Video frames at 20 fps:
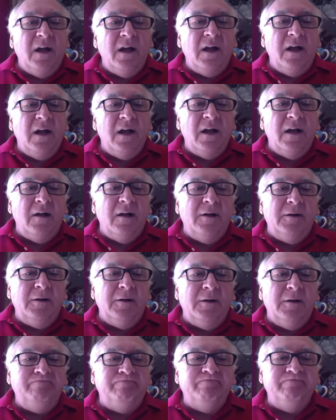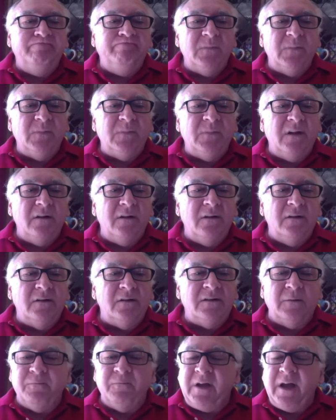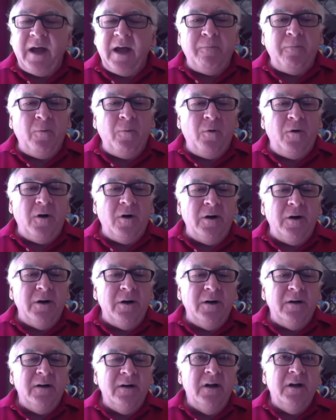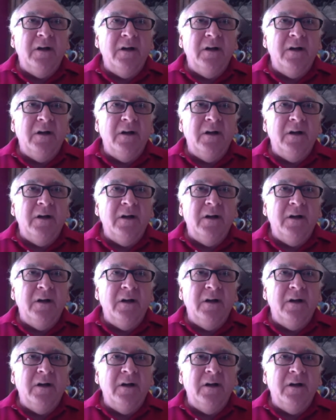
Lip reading: uh, some tap water.